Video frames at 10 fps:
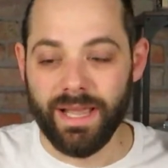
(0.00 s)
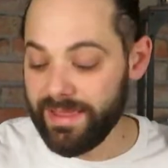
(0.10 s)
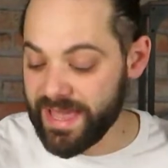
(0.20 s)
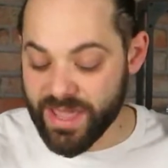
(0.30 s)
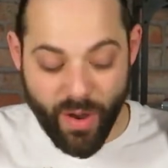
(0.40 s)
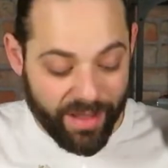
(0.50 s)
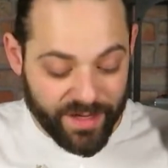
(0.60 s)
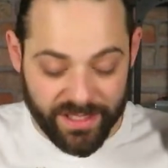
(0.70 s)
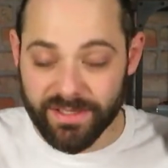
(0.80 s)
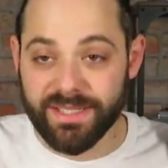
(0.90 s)
And there you have
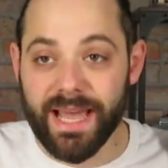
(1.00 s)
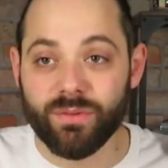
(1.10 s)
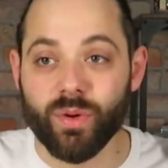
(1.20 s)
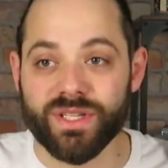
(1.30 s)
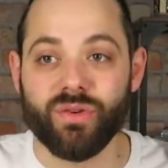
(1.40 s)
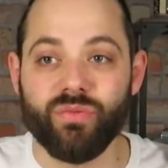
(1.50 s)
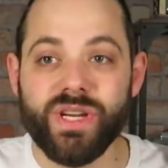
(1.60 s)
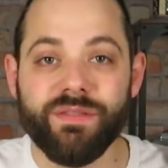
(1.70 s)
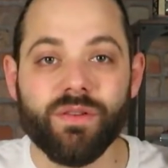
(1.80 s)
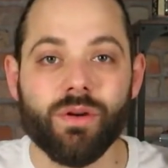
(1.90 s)
it. That was the
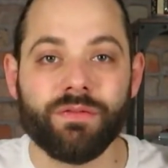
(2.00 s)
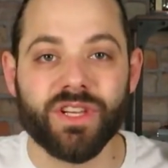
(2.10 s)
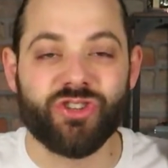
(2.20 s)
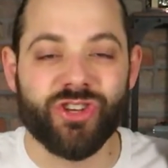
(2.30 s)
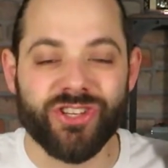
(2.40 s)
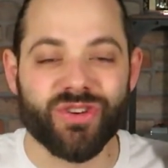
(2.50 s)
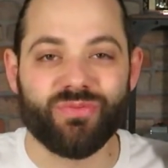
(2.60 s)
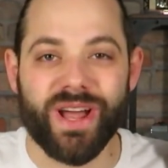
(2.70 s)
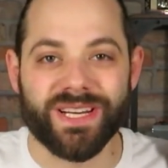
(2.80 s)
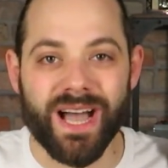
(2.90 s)
review of the
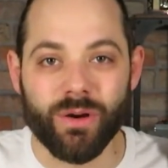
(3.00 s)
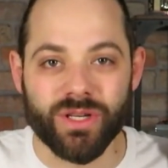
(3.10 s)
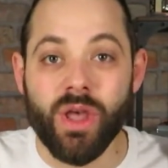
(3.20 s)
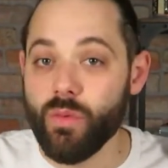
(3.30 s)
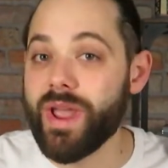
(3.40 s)
Gingerbread House.